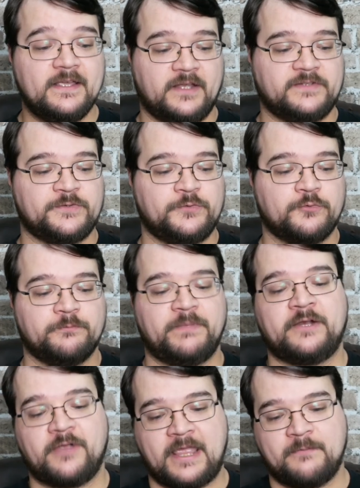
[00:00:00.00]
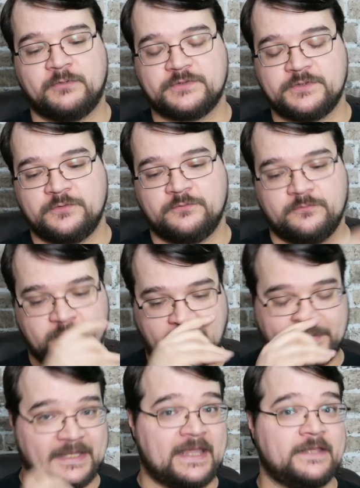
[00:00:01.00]
until you were better able to
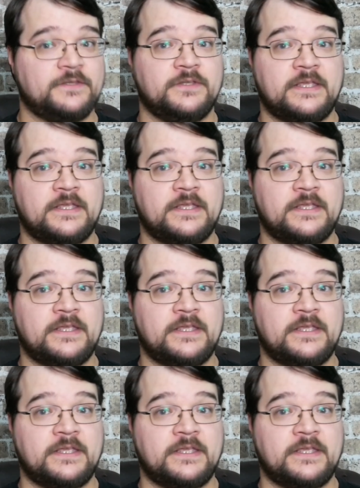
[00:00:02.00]
replicate